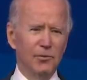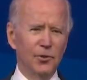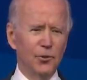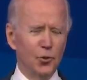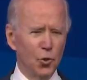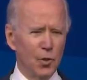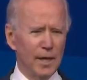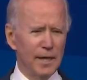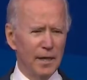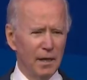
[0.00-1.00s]
the
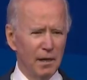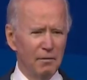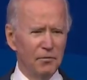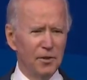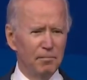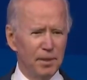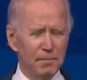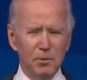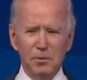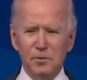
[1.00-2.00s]
doing of the
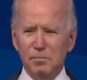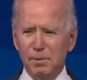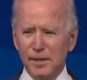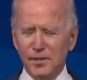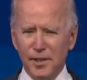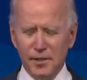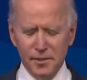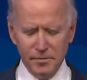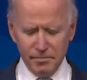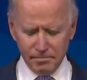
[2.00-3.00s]
people's
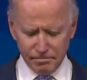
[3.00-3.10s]
business.